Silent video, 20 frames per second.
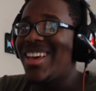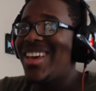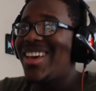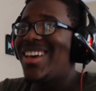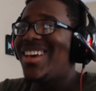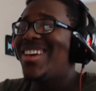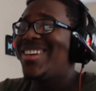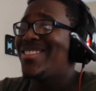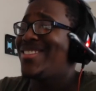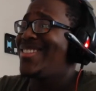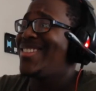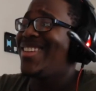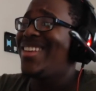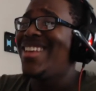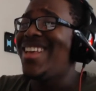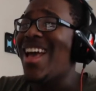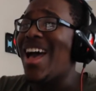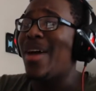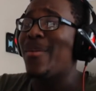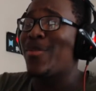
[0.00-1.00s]

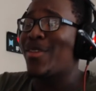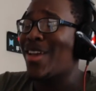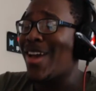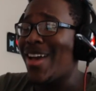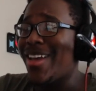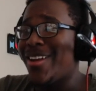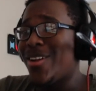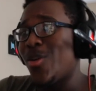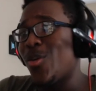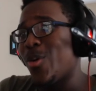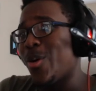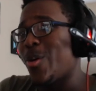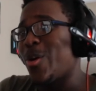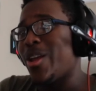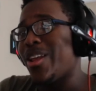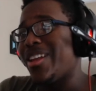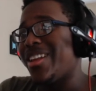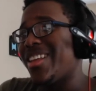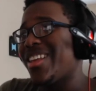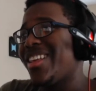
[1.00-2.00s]
I'm kind of
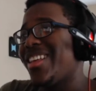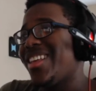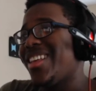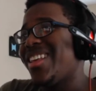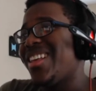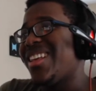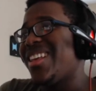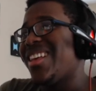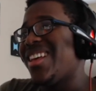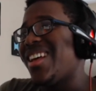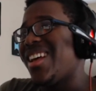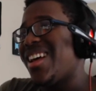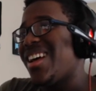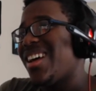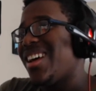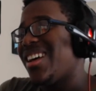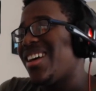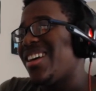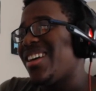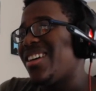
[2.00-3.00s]
worried,
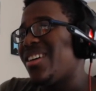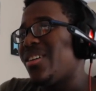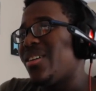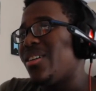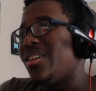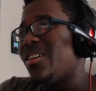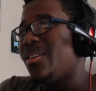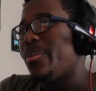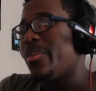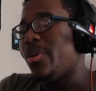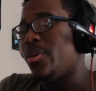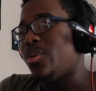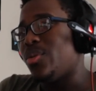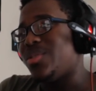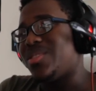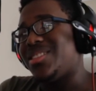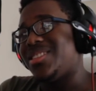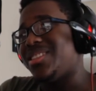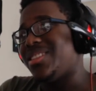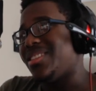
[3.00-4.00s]
but we'll
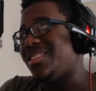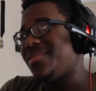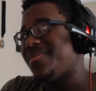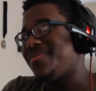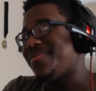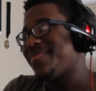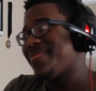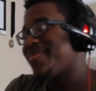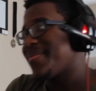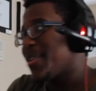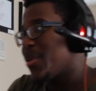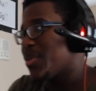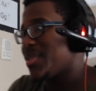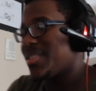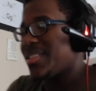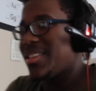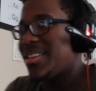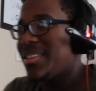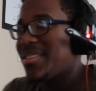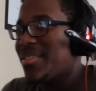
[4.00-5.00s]
see. We'll
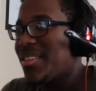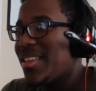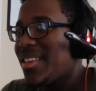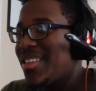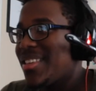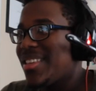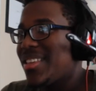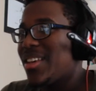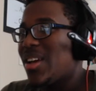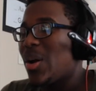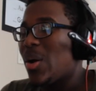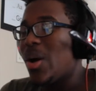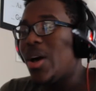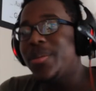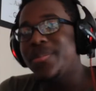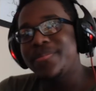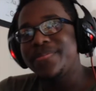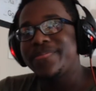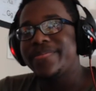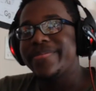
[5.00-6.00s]
see.
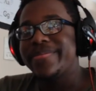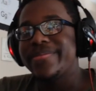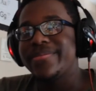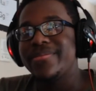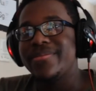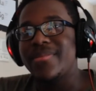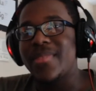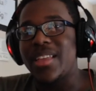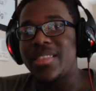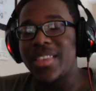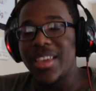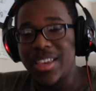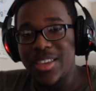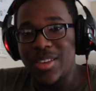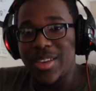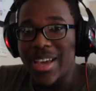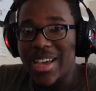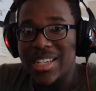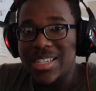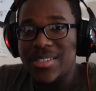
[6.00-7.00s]
Well, thank you
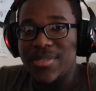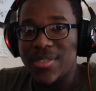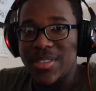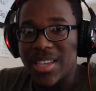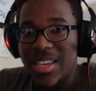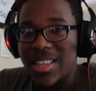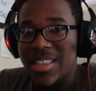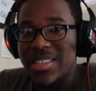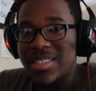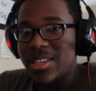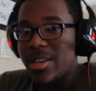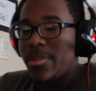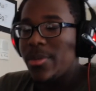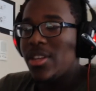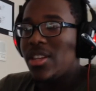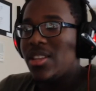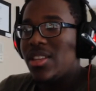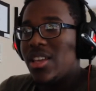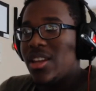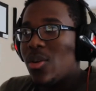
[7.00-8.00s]
guys for taking the time out
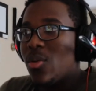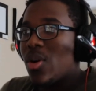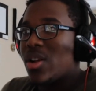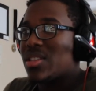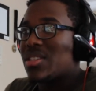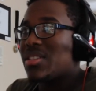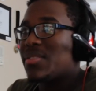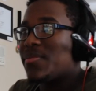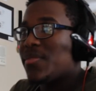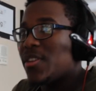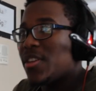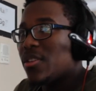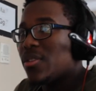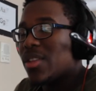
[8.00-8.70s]
of the day to watch this video.